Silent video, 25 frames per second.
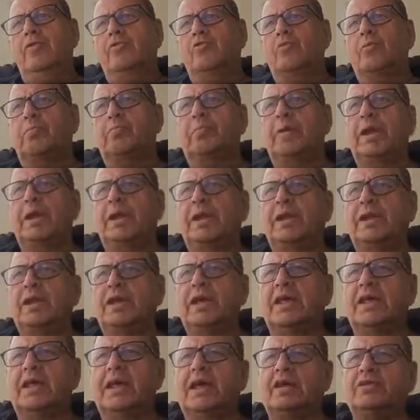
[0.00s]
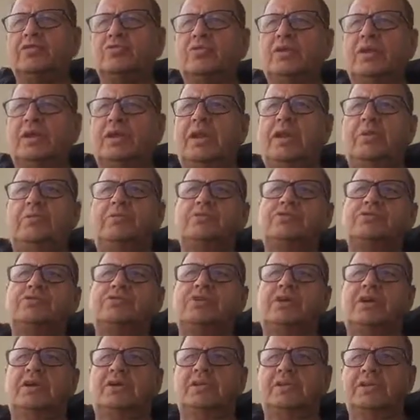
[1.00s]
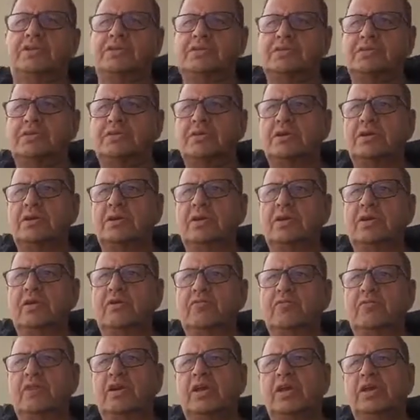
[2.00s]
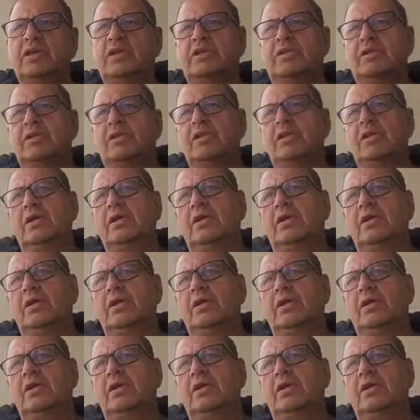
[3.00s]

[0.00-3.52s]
So parent can actually demonstrate this. We can,